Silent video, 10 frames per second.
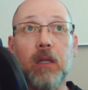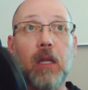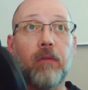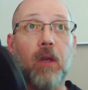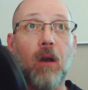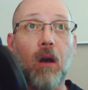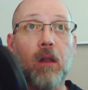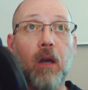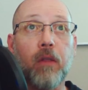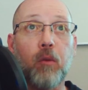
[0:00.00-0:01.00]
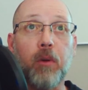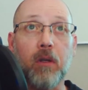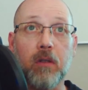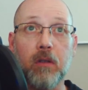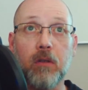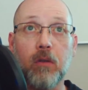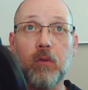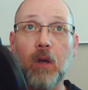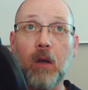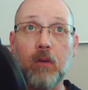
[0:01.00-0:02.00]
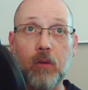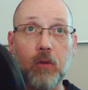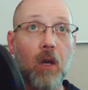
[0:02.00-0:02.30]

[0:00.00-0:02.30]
leaving all other persons who do